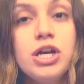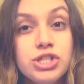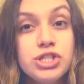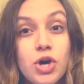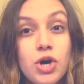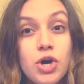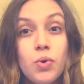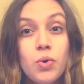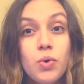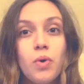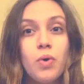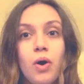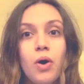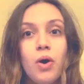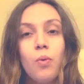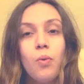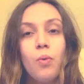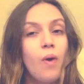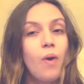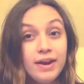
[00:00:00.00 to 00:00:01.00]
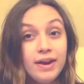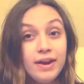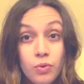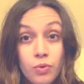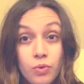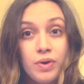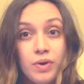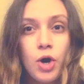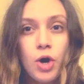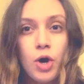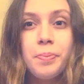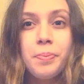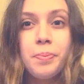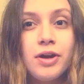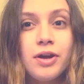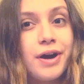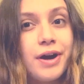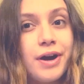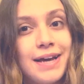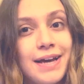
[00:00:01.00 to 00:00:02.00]
So why don't we open
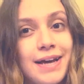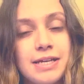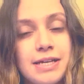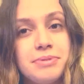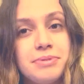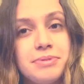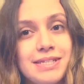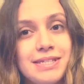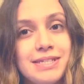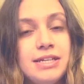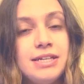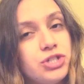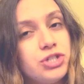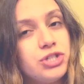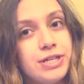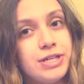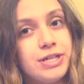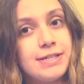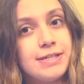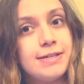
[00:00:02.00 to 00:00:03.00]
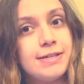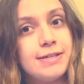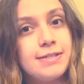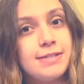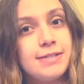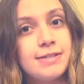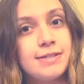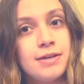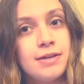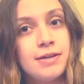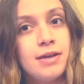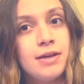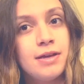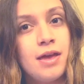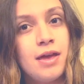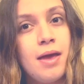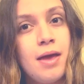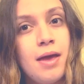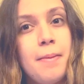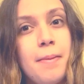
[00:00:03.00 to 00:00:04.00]
our eyes up to see Jesus?
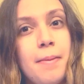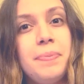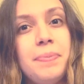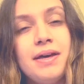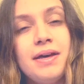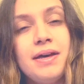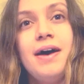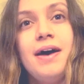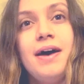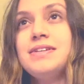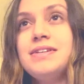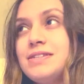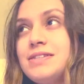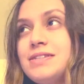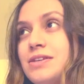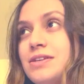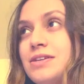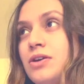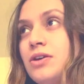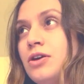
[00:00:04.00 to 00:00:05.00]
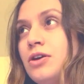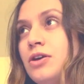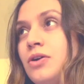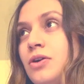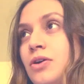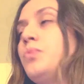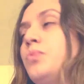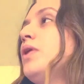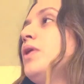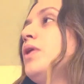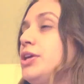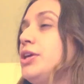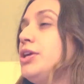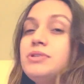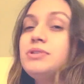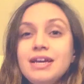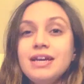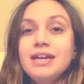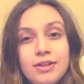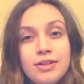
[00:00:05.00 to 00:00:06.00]
Because when you
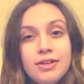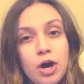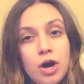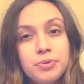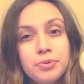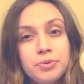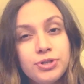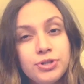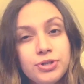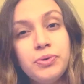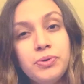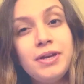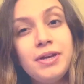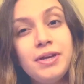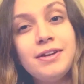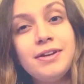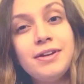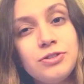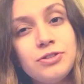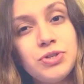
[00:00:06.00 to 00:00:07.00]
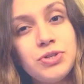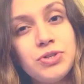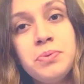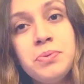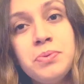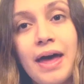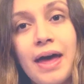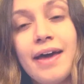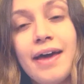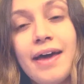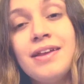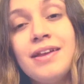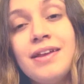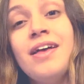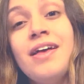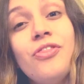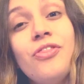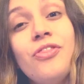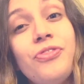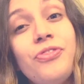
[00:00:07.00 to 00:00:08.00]
take the opportunity to do that,
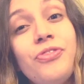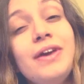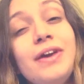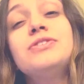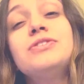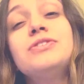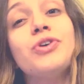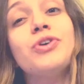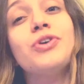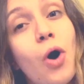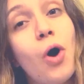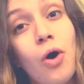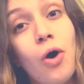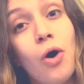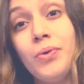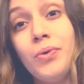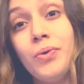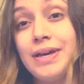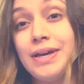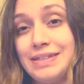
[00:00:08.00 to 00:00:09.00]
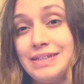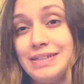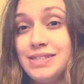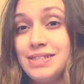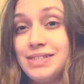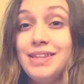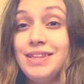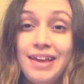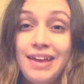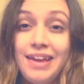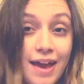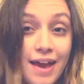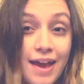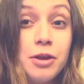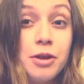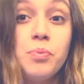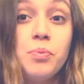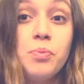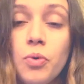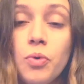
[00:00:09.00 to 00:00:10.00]
things are always, in the
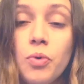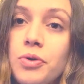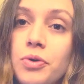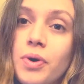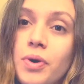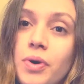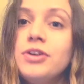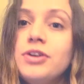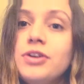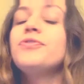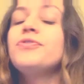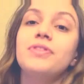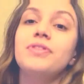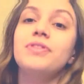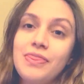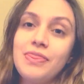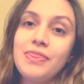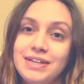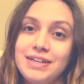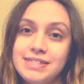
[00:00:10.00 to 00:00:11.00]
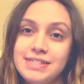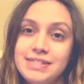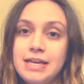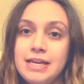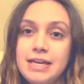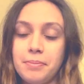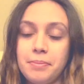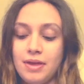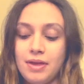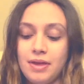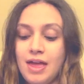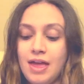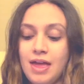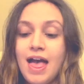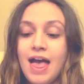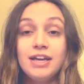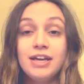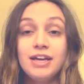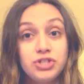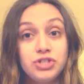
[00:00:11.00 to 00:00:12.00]
end, more wonderful than they seem.
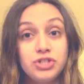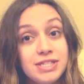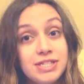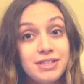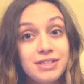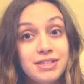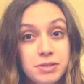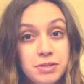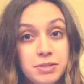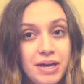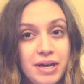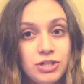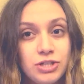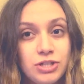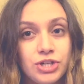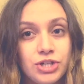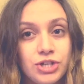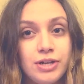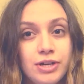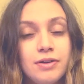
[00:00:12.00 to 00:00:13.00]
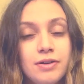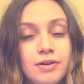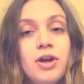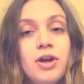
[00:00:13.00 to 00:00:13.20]
Just like this picture.